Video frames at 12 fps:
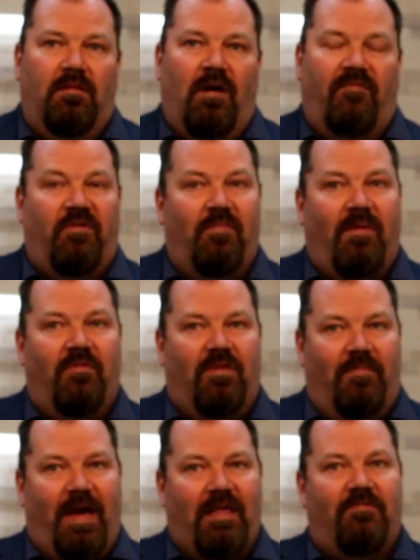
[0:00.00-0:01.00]
now if you remember
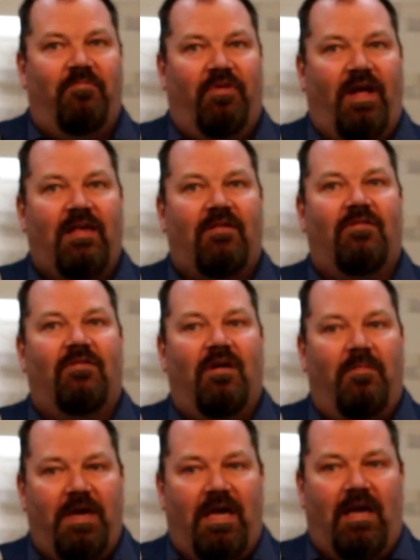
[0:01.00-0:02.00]
the best place
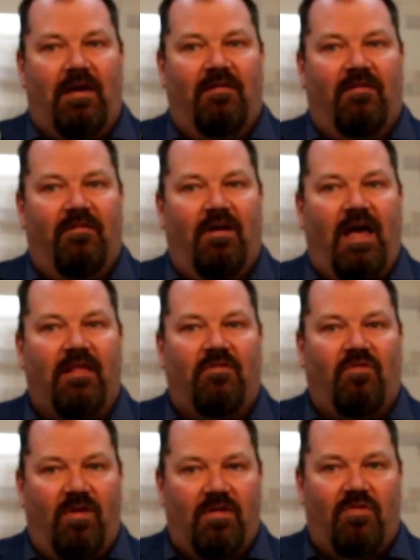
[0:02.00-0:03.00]
to be as
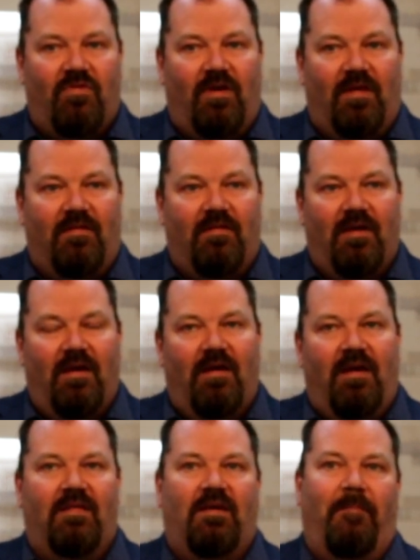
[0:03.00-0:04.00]
christians
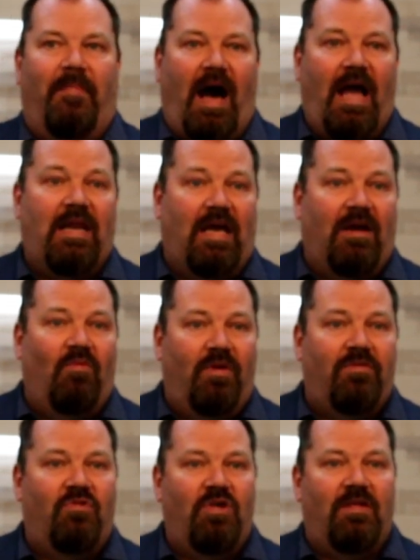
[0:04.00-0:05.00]
is abiding
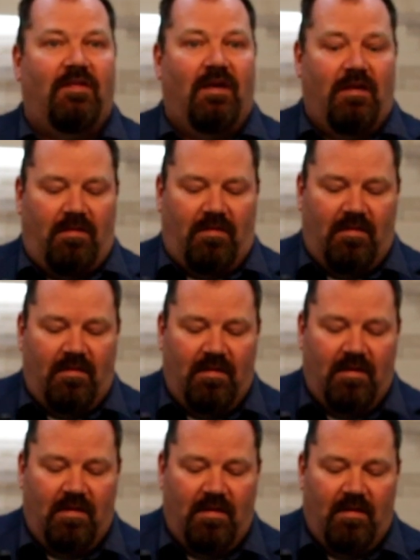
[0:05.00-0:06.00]
with Jesus.
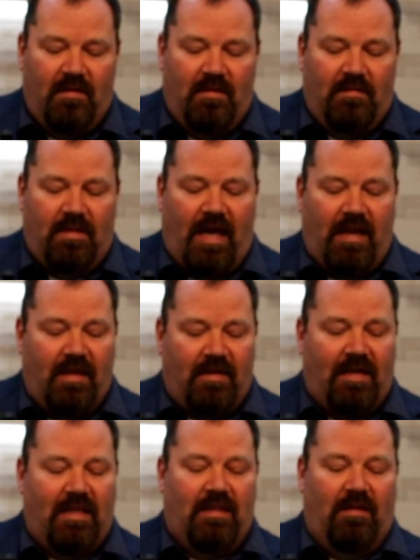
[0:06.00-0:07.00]
That
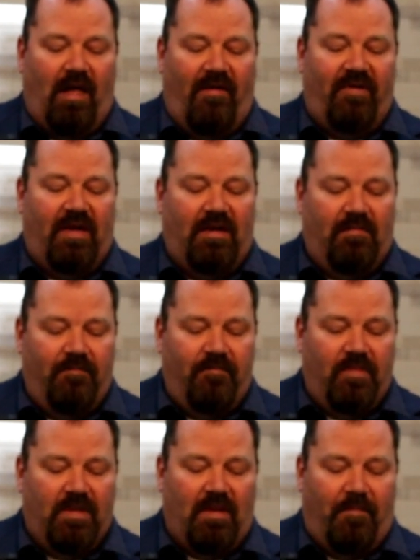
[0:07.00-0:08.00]
is, in the loving,
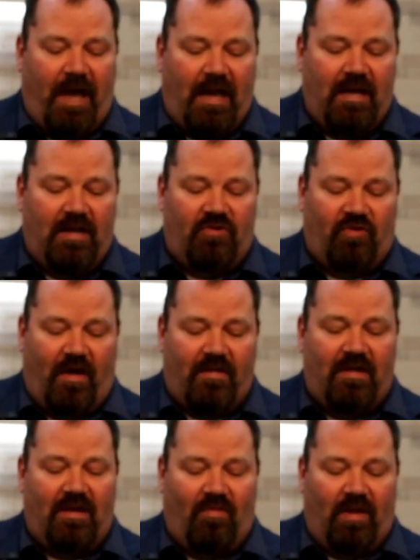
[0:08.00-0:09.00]
dependent,
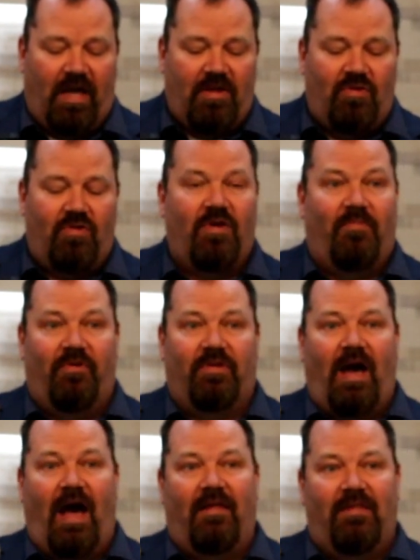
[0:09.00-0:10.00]
trusting relationship
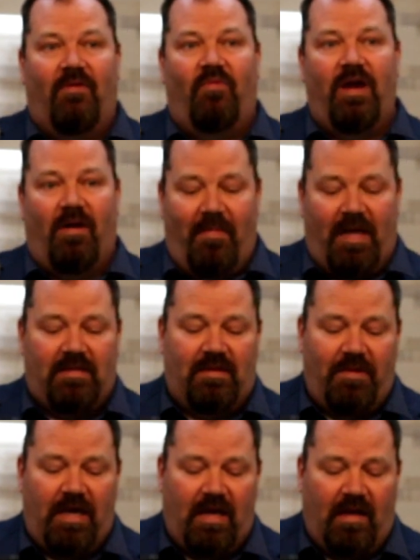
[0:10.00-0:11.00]
with God that we are meant
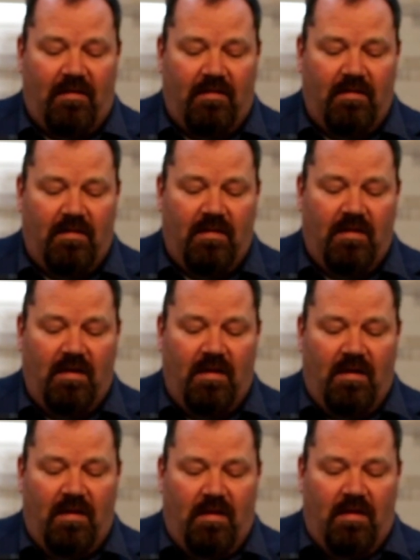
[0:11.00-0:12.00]
to be in.
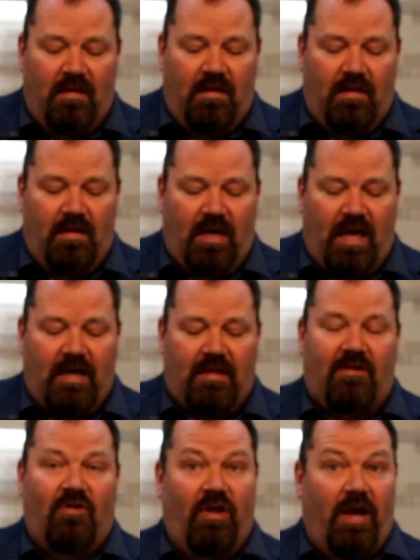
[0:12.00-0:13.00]
And
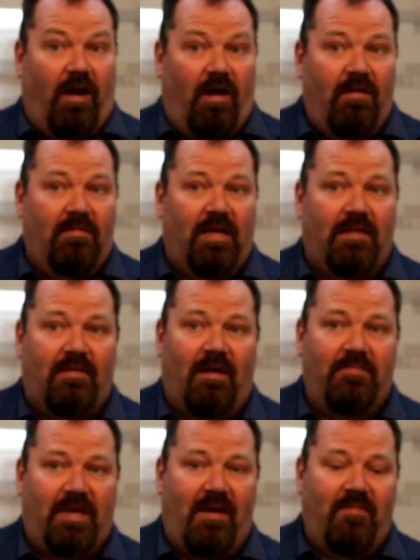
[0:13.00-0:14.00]
it's clear that
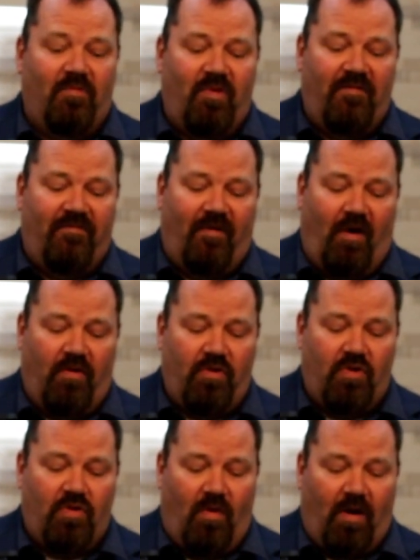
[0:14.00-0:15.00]
sometimes we fall
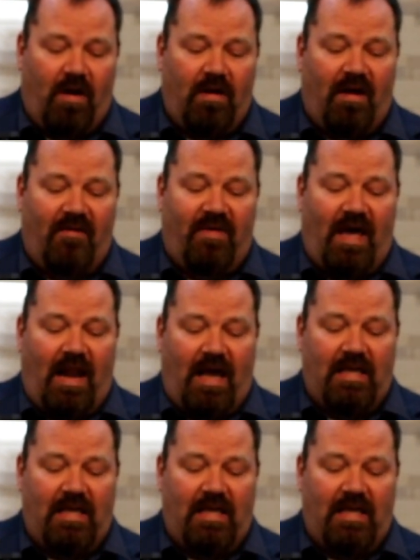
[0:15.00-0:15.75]
short of that